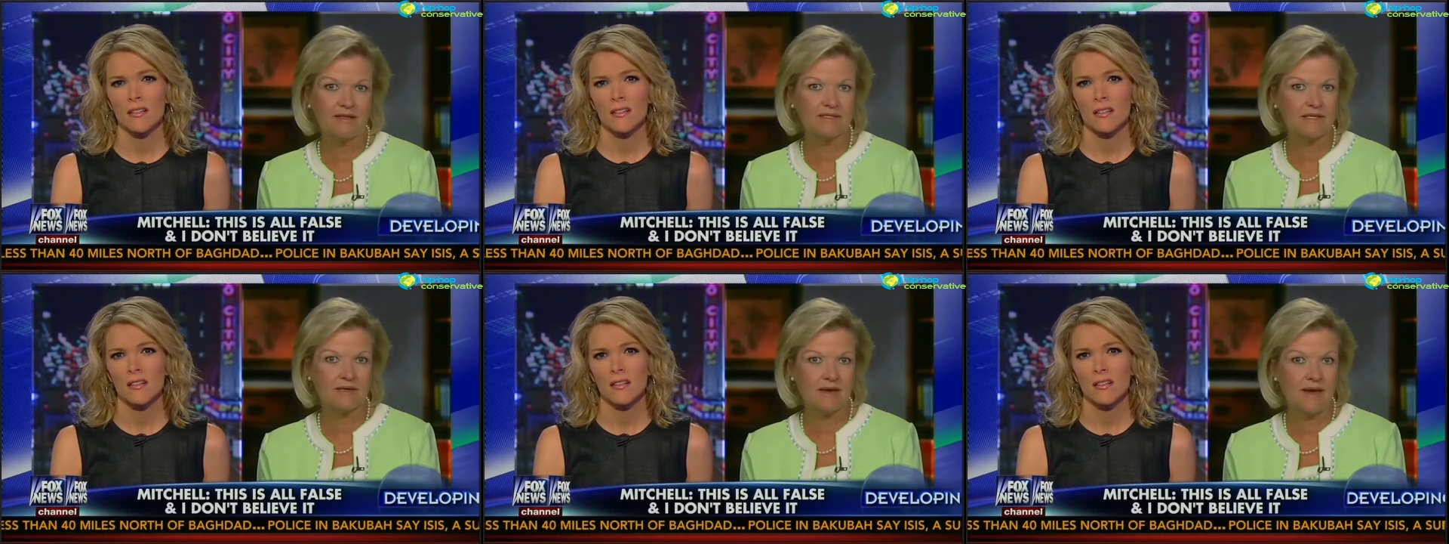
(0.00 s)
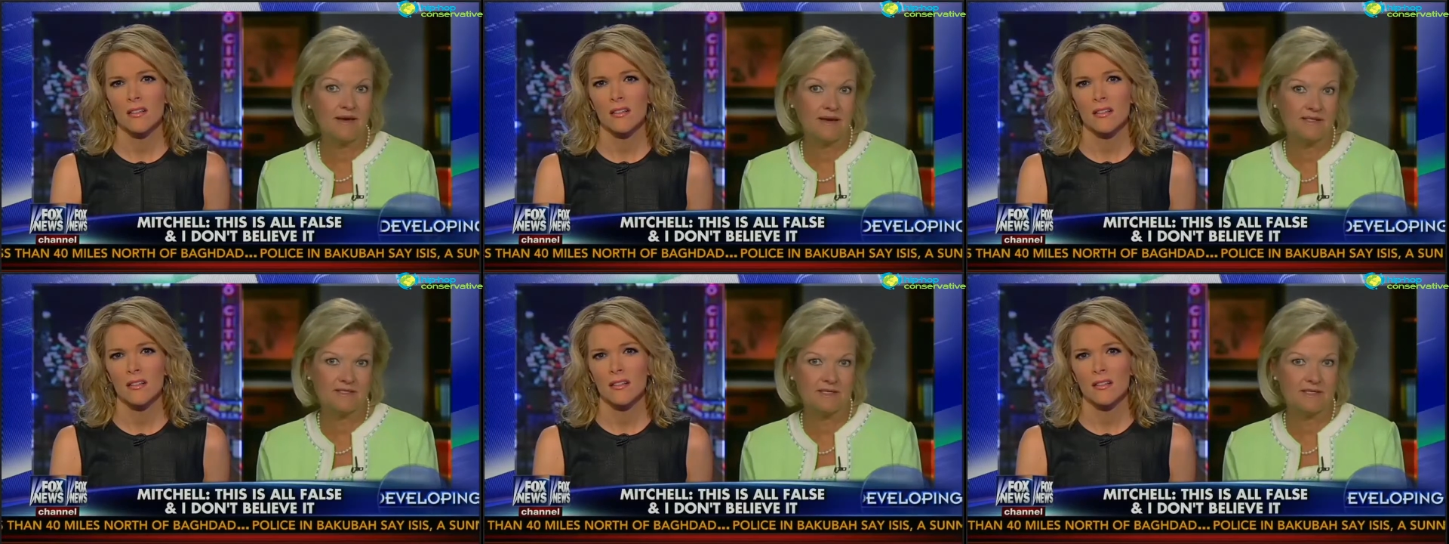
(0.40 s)
Speaker 1: it's a,
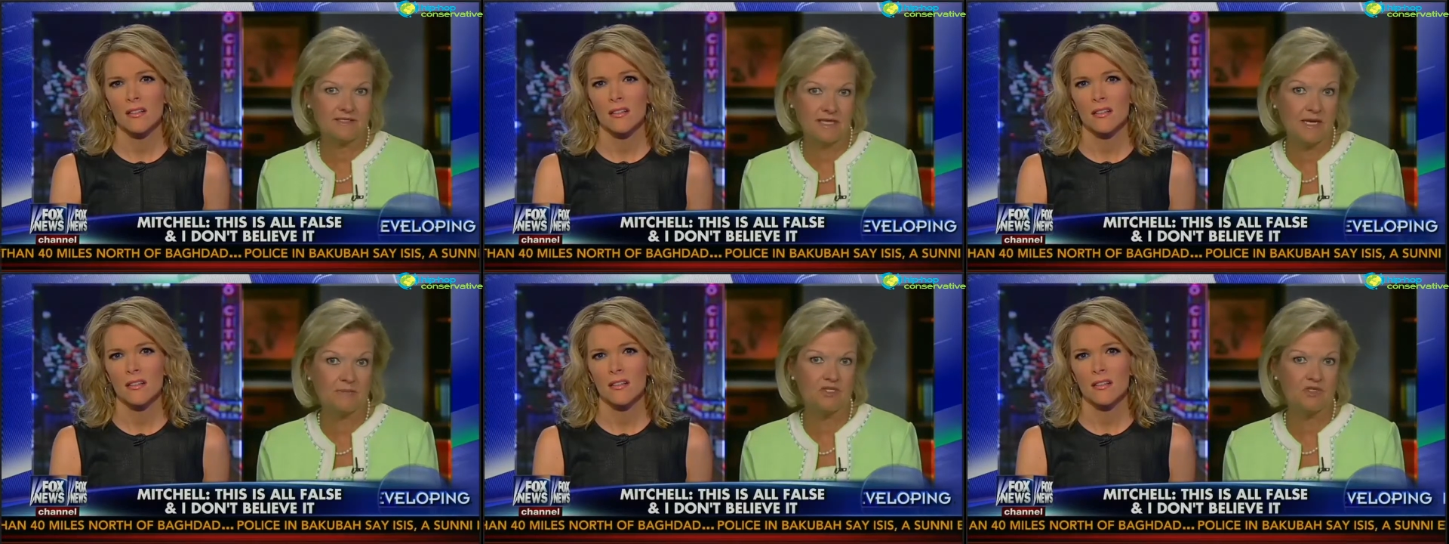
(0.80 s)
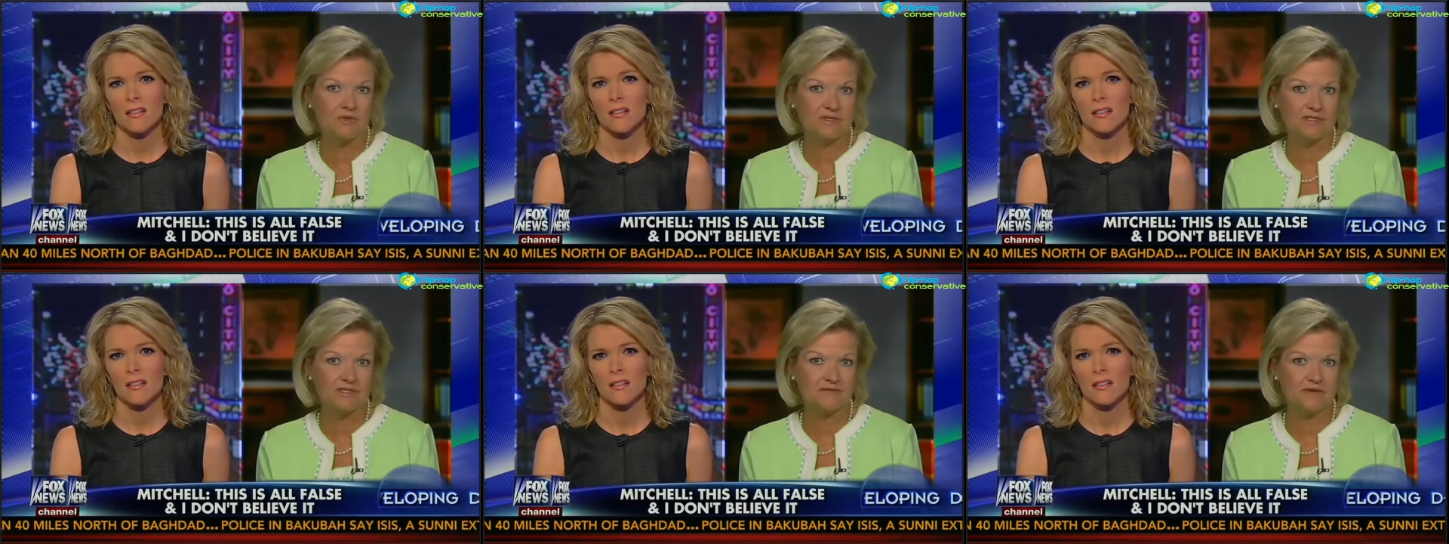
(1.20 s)
it's
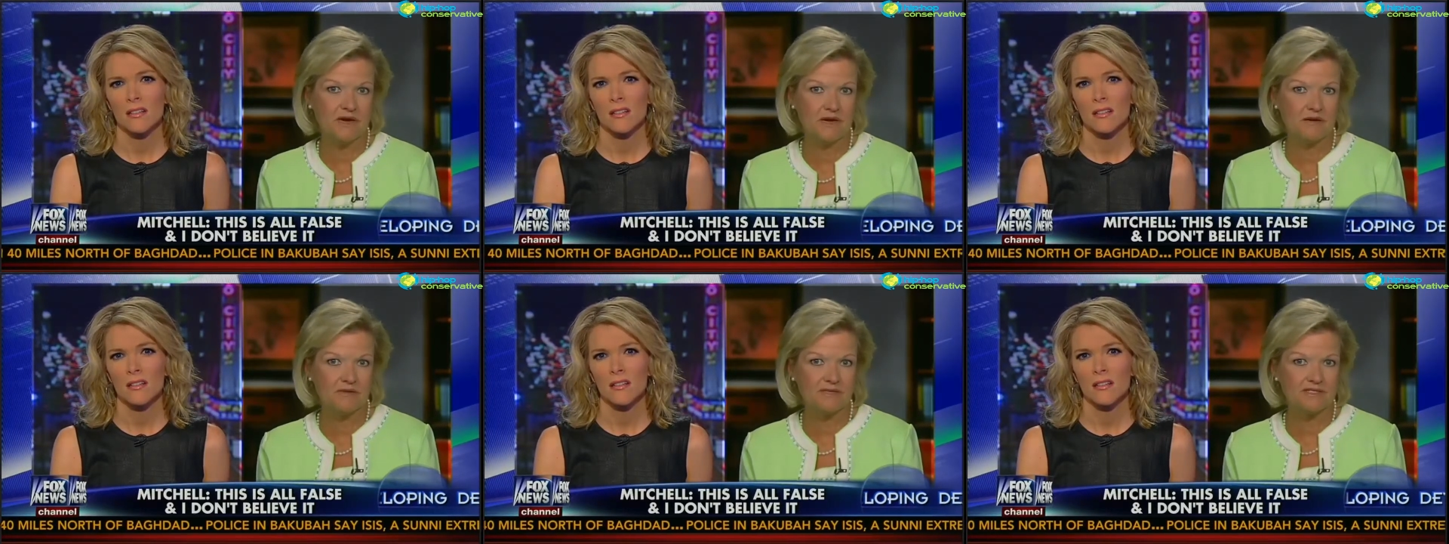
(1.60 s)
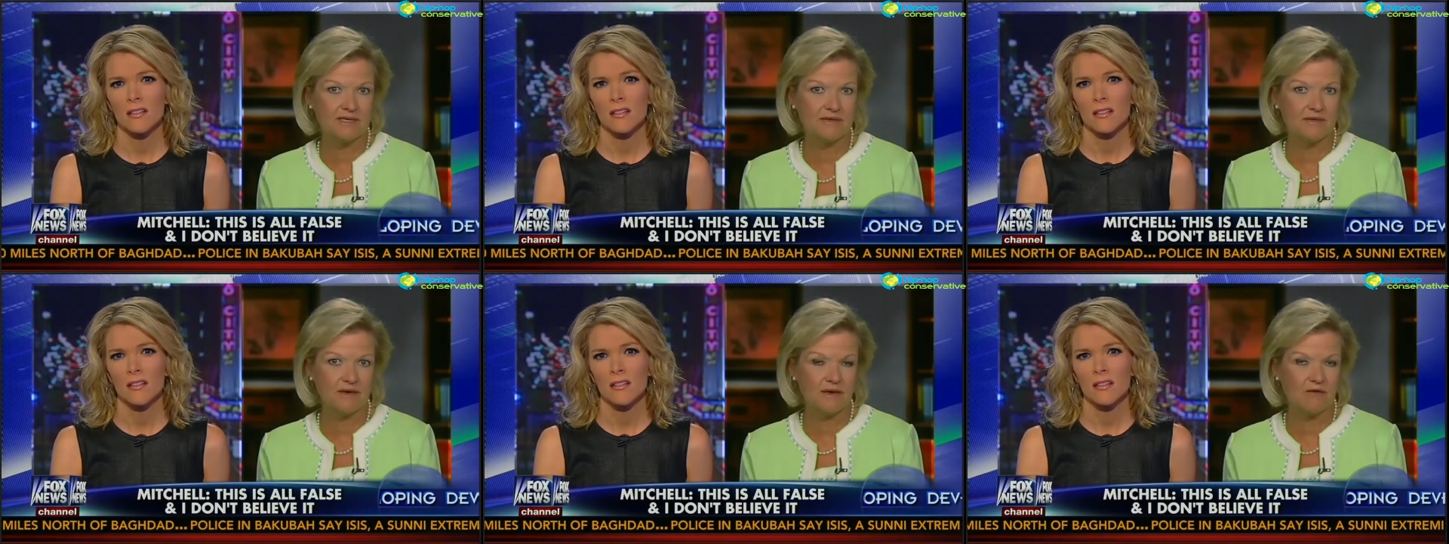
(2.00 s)
contemptuous of Congress
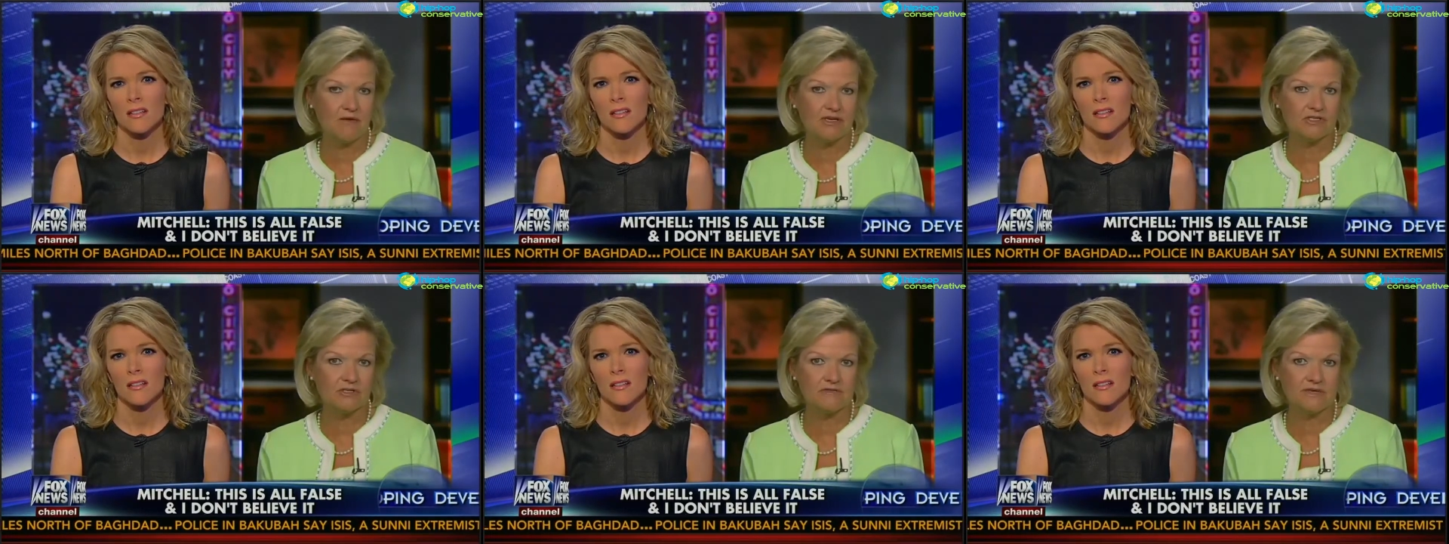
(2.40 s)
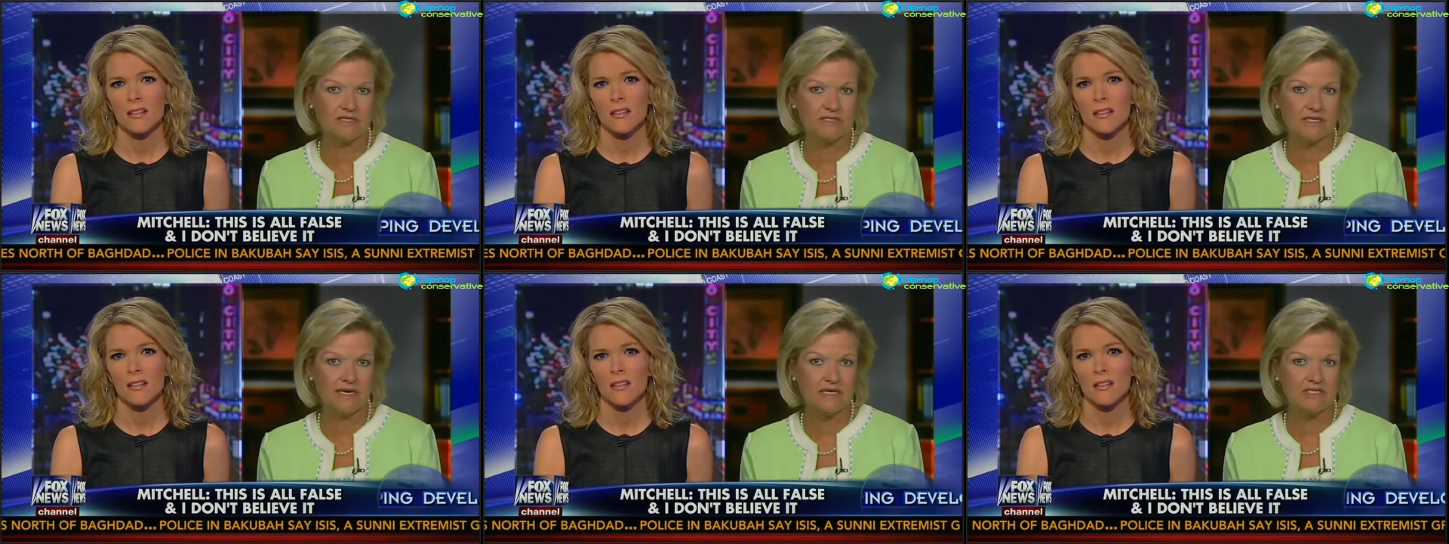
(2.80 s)
and the congressional
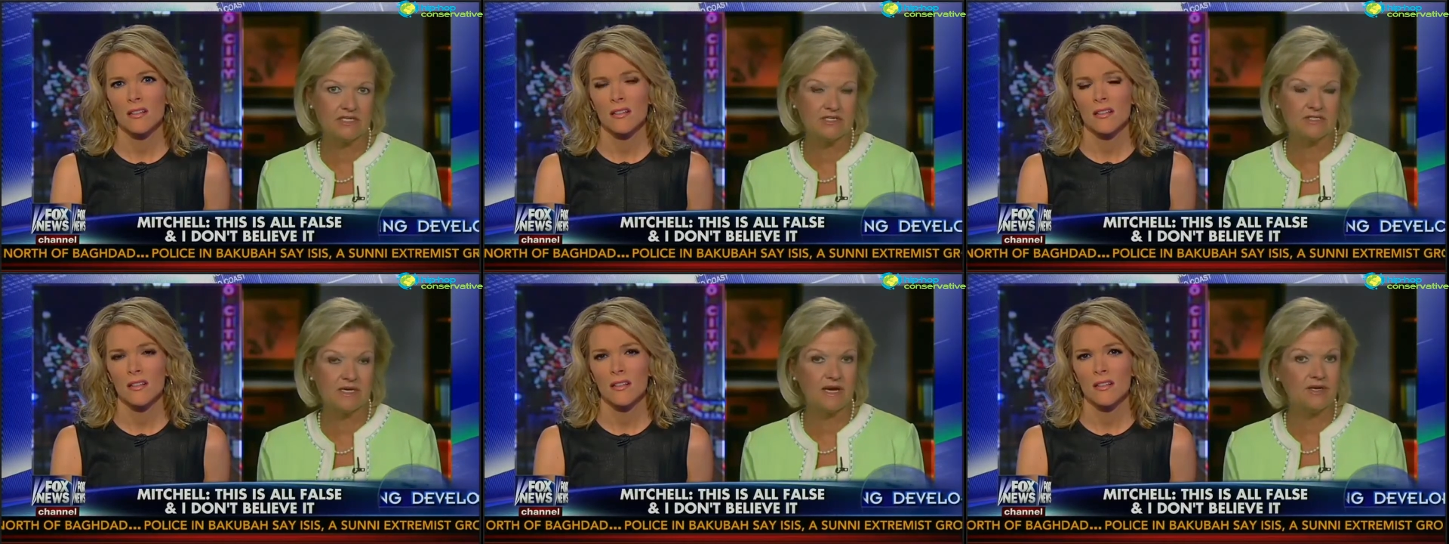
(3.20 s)
investigations.